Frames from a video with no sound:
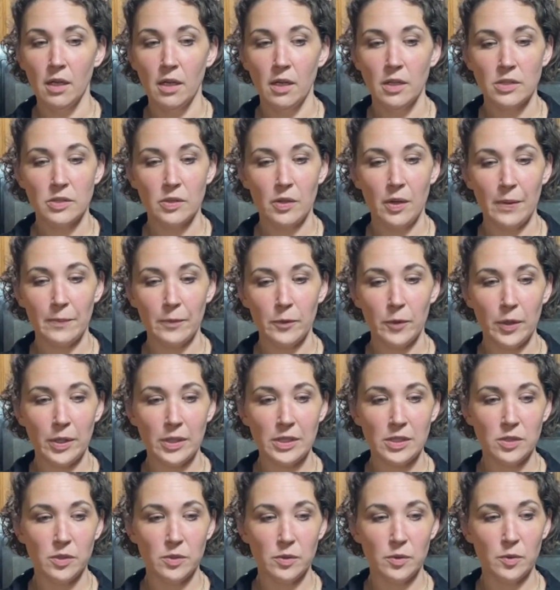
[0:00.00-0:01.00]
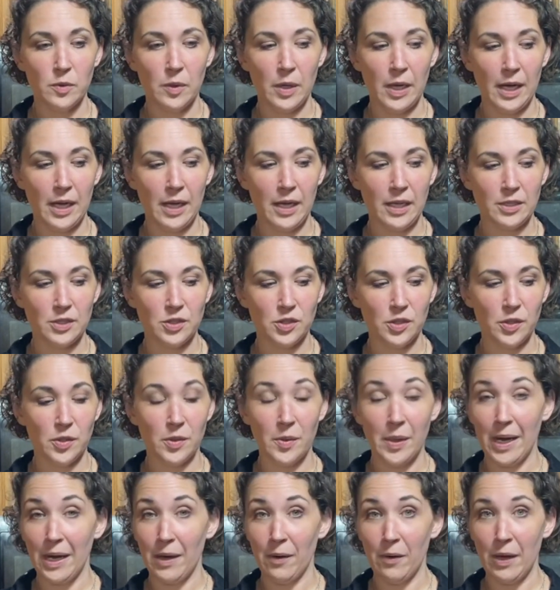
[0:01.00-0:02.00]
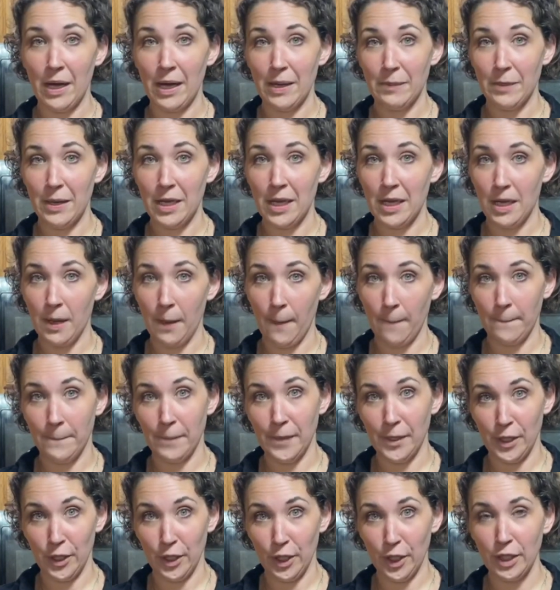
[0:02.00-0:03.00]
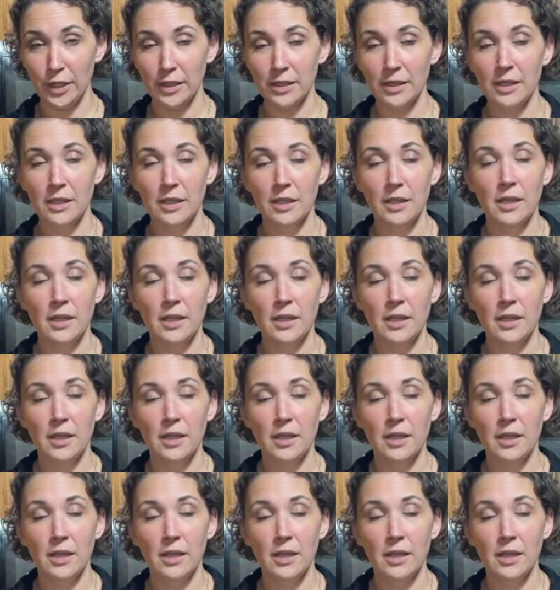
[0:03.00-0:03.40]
So I'm going to show you how I make butter.